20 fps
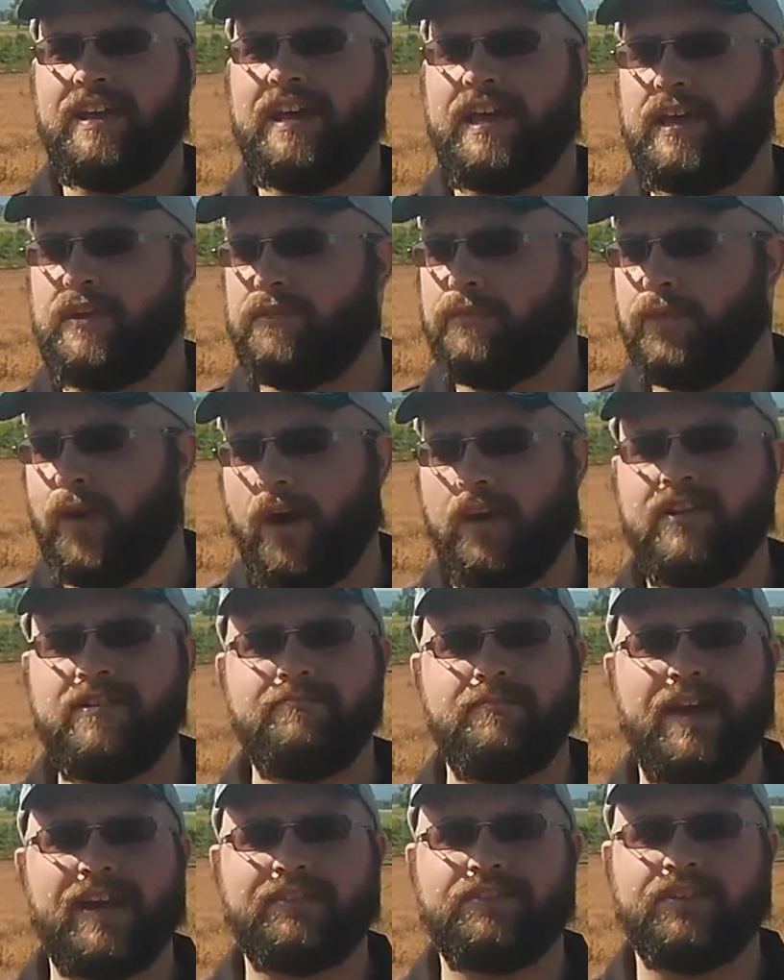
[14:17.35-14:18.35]
He fought in
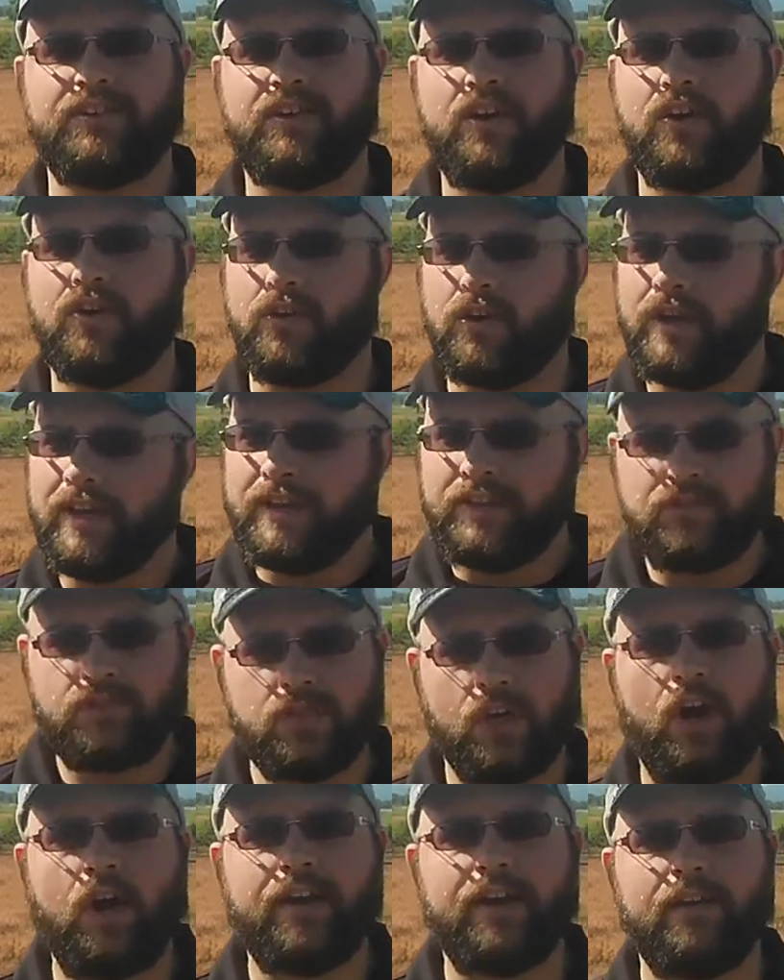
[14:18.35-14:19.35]
Mexico,
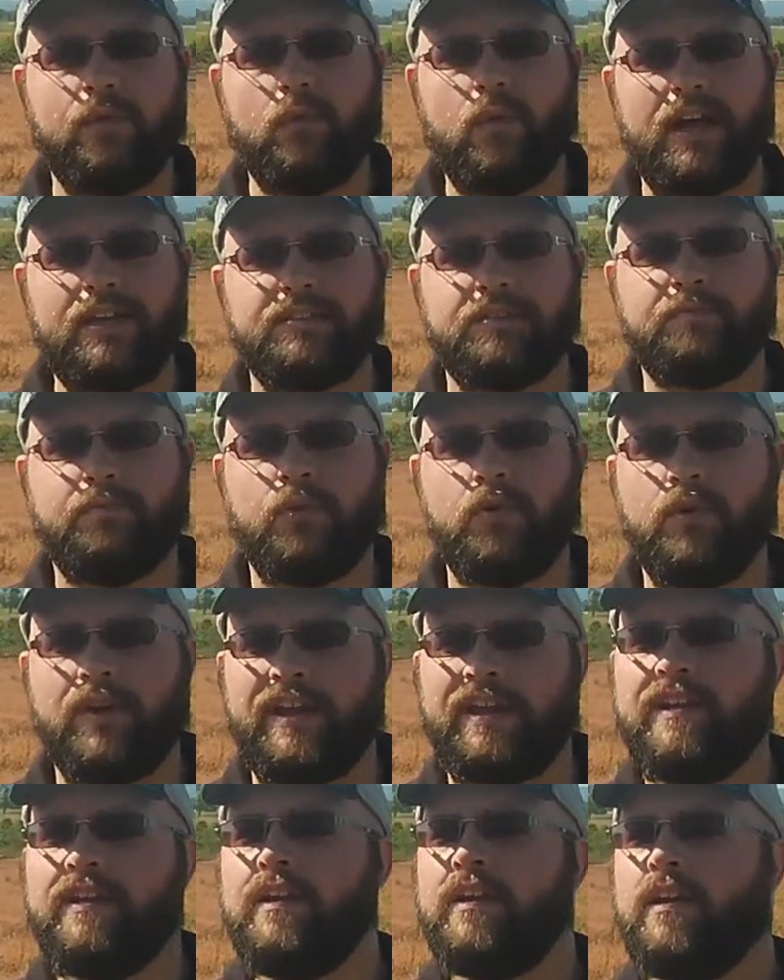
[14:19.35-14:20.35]
taught at West Point,